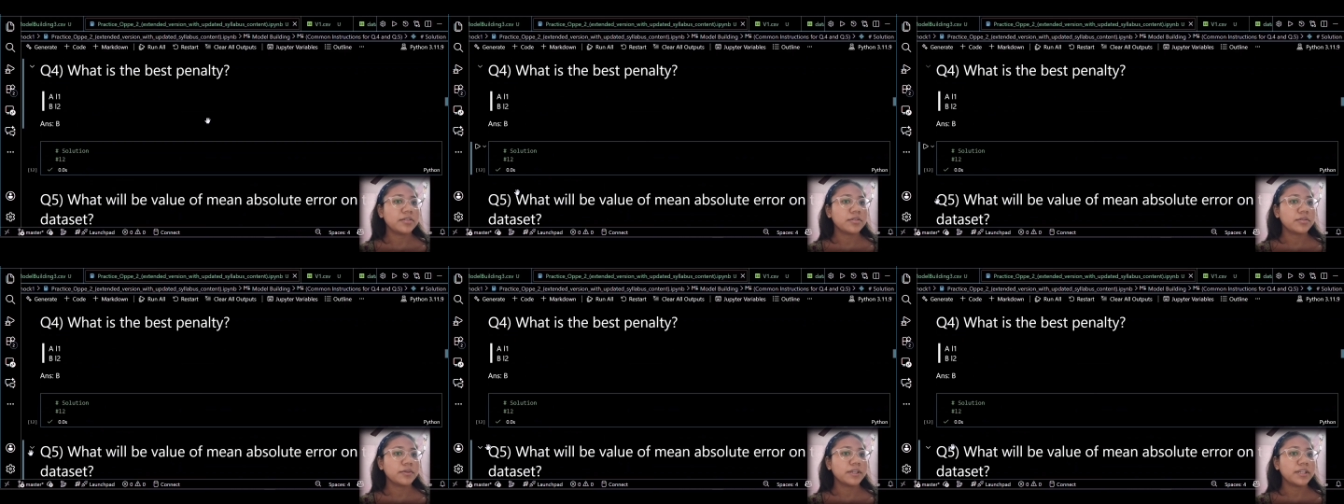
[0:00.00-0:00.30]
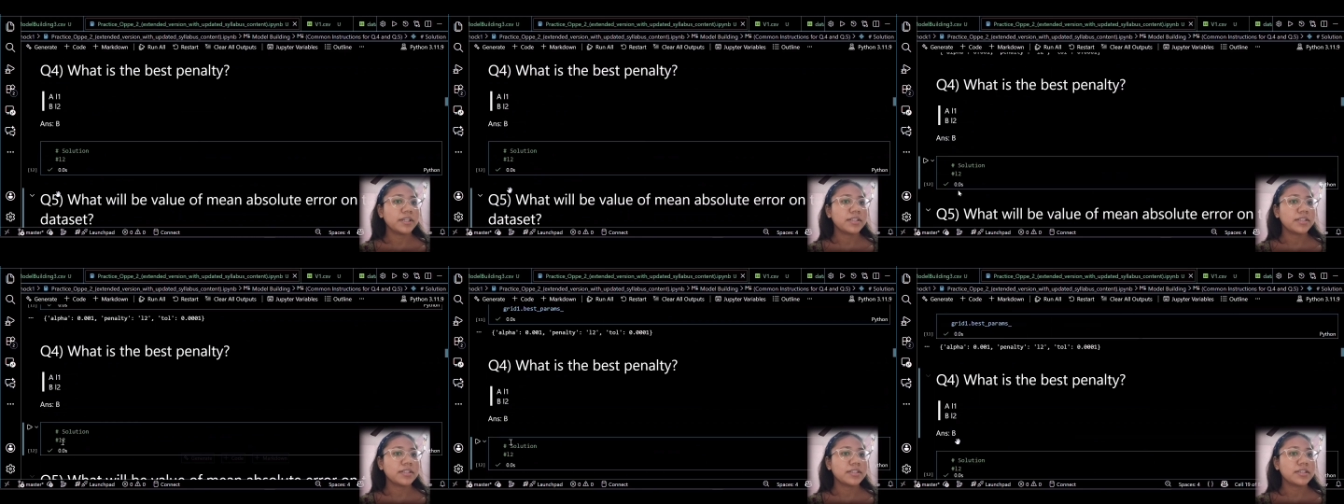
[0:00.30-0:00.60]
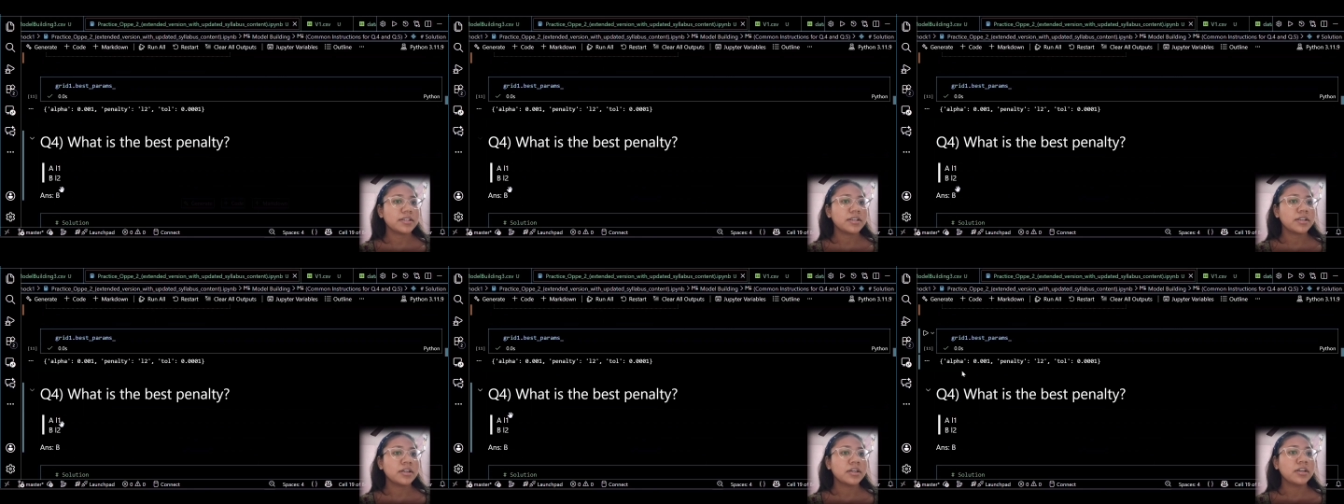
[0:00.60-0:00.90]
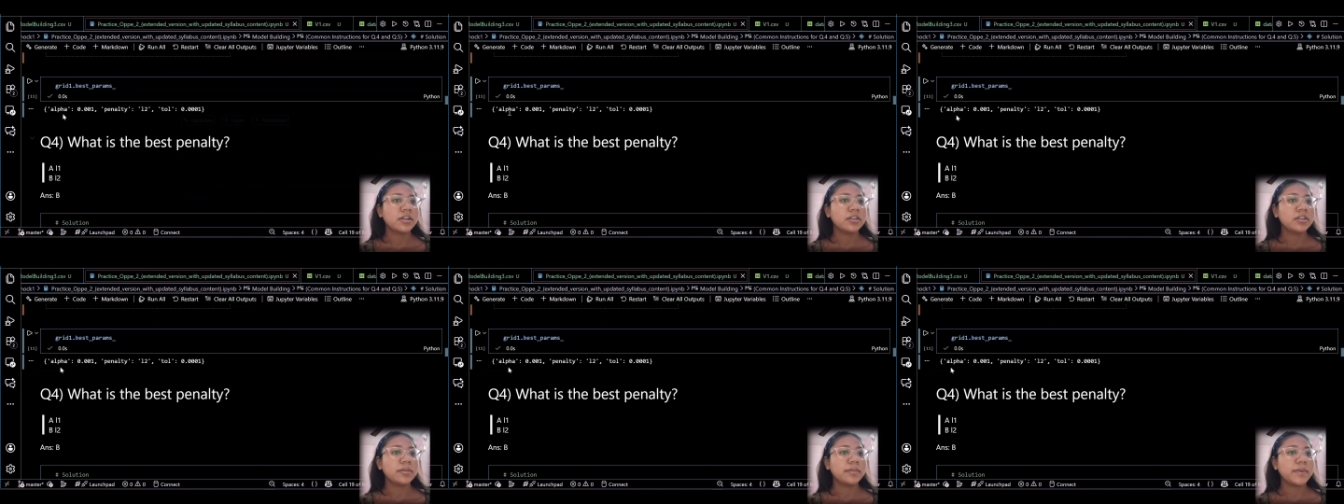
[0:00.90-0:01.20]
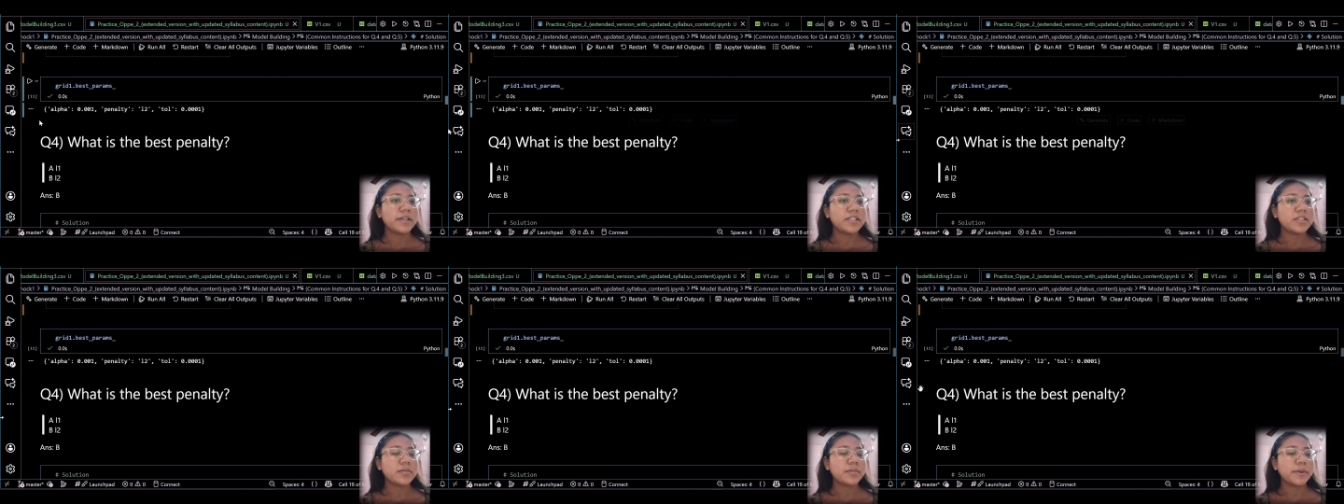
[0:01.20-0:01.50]
So we can see the
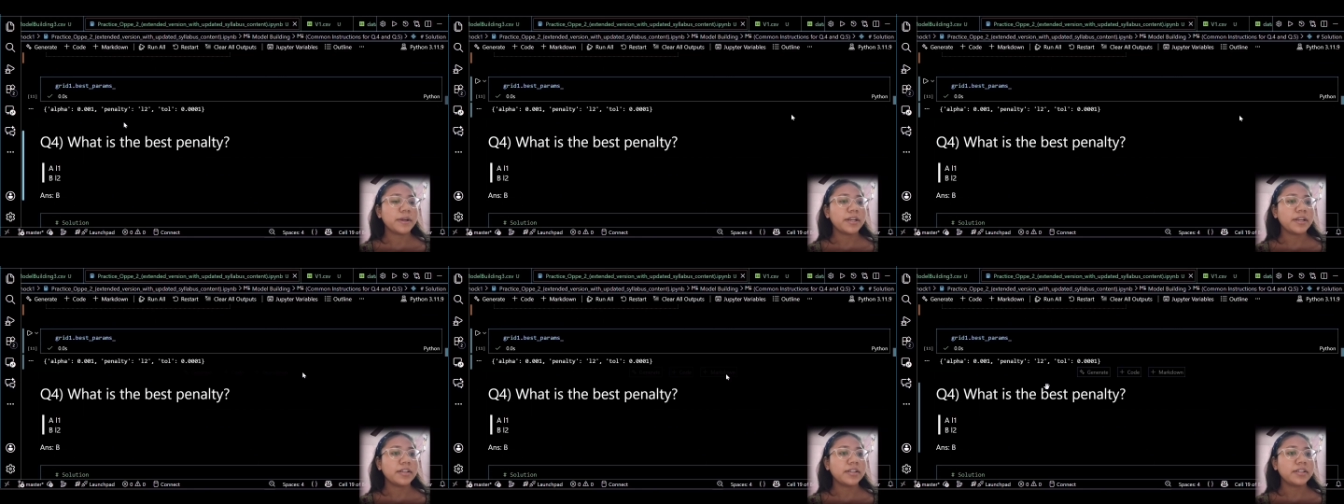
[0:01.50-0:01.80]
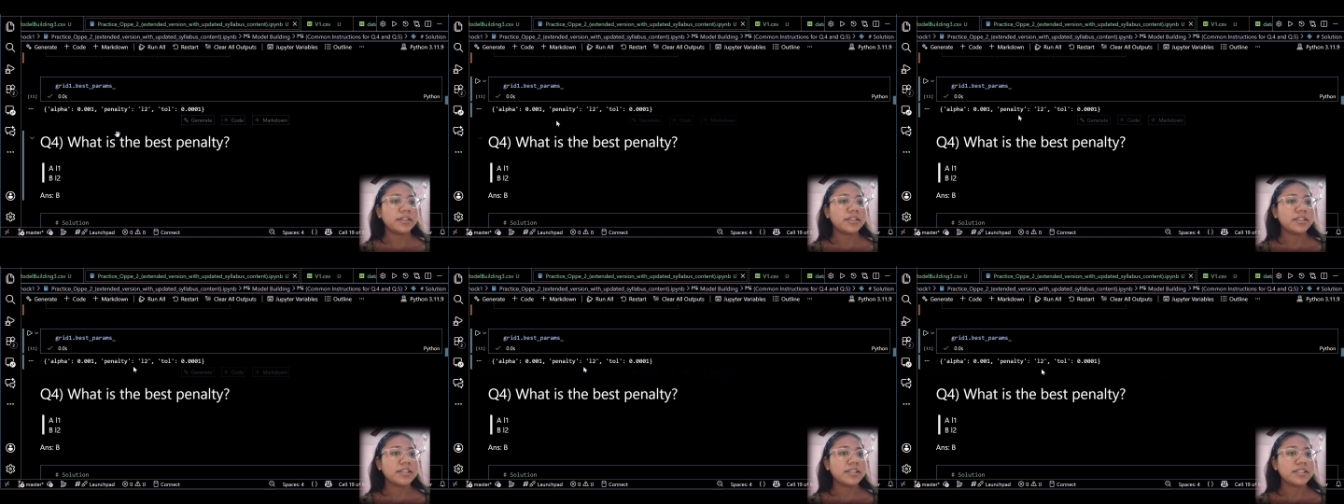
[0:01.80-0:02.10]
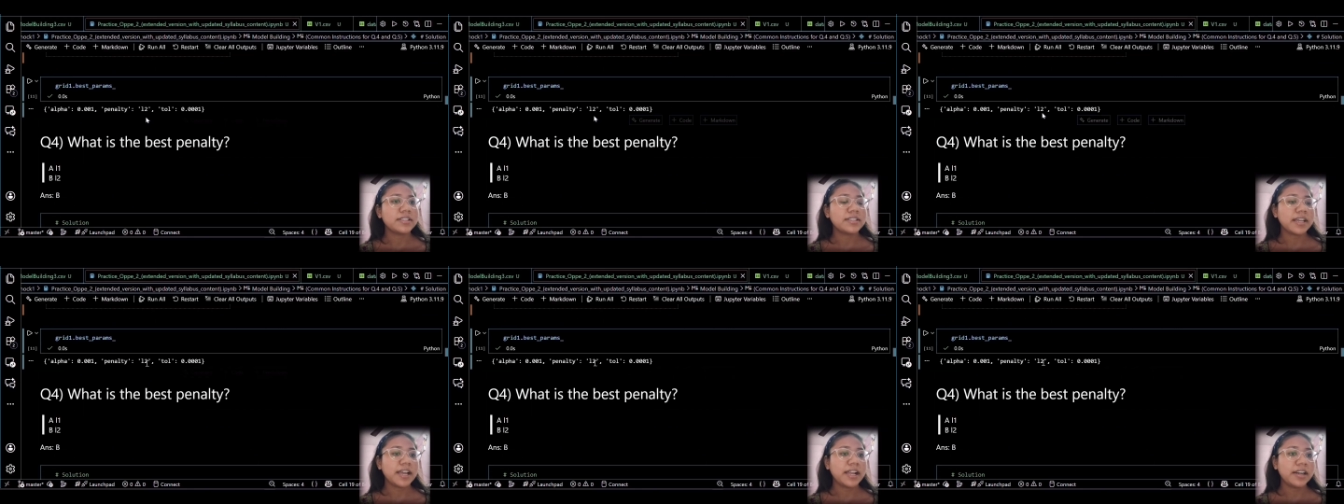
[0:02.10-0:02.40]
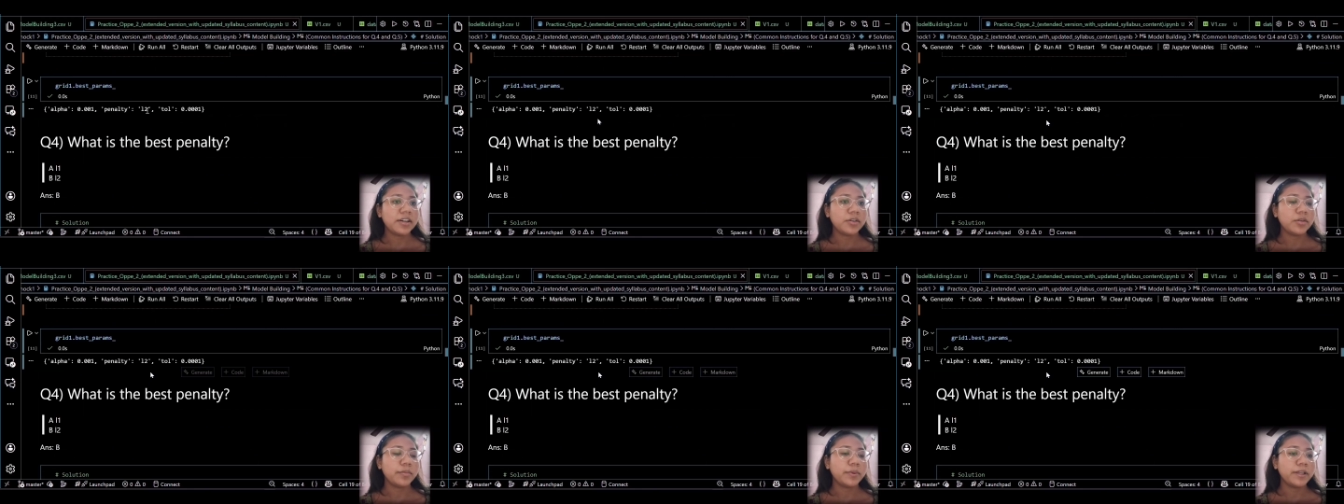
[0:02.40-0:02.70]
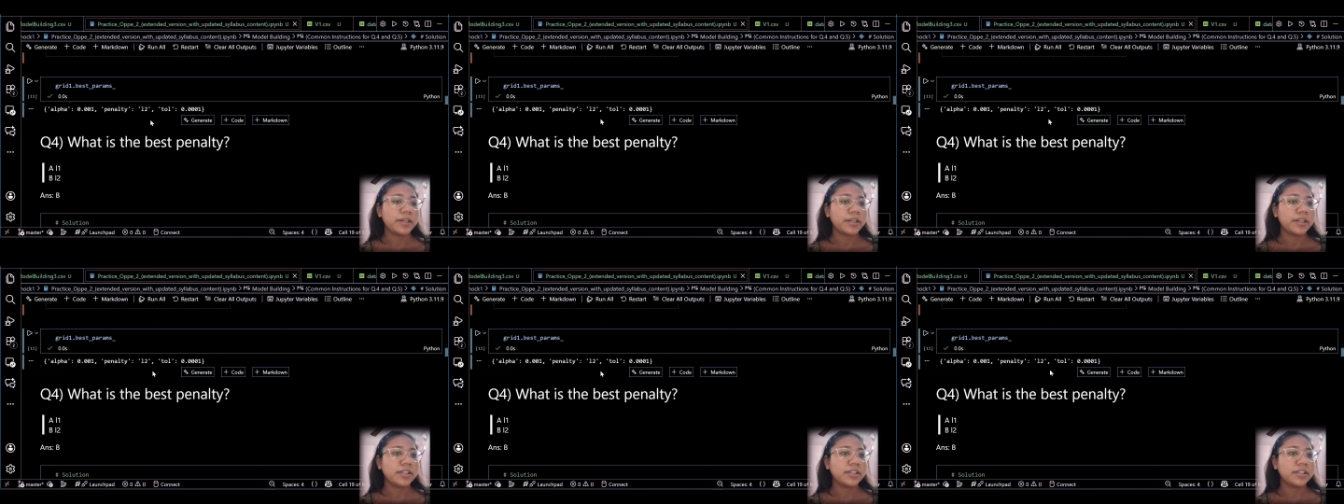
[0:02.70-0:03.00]
best penalty is L2
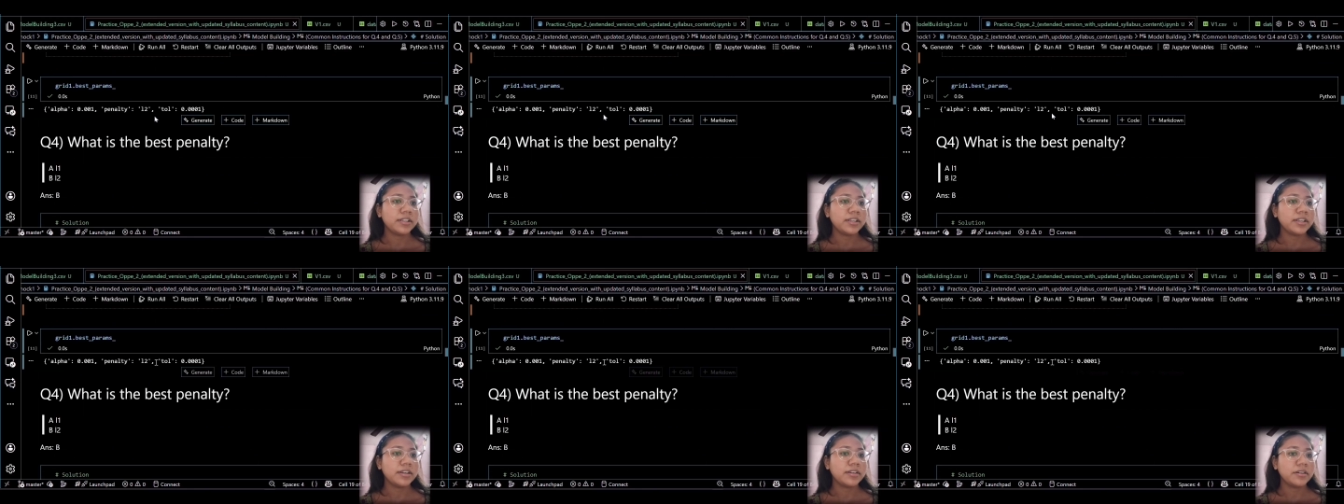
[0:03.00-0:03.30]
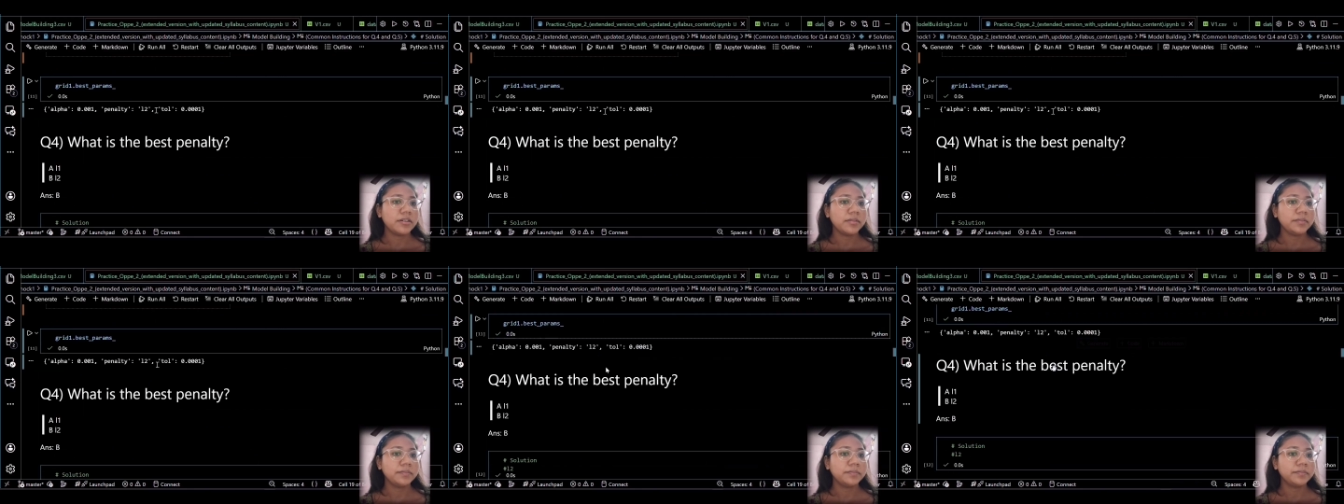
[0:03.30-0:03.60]
penalty here.